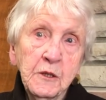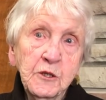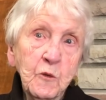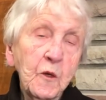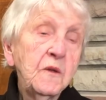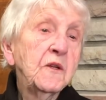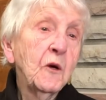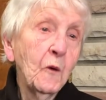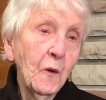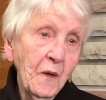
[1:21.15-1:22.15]
So,
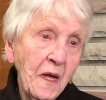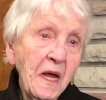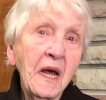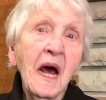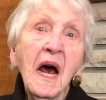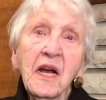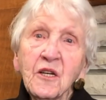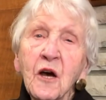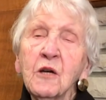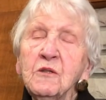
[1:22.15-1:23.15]
so I
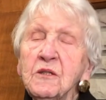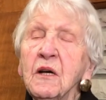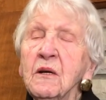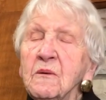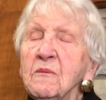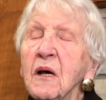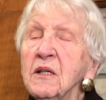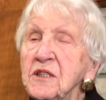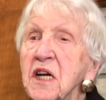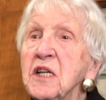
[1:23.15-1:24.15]
got a, a
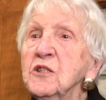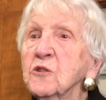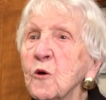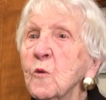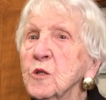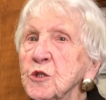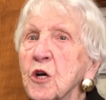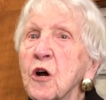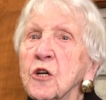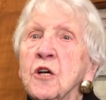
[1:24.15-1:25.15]
date to go with
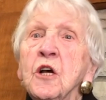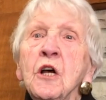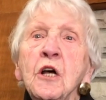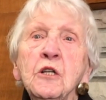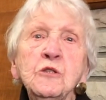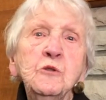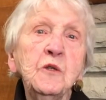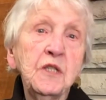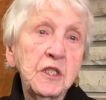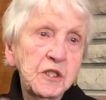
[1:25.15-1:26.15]
Charlie to
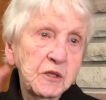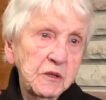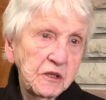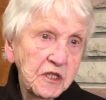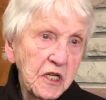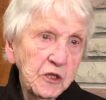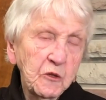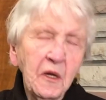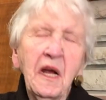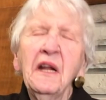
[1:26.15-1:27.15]
this Sunday school.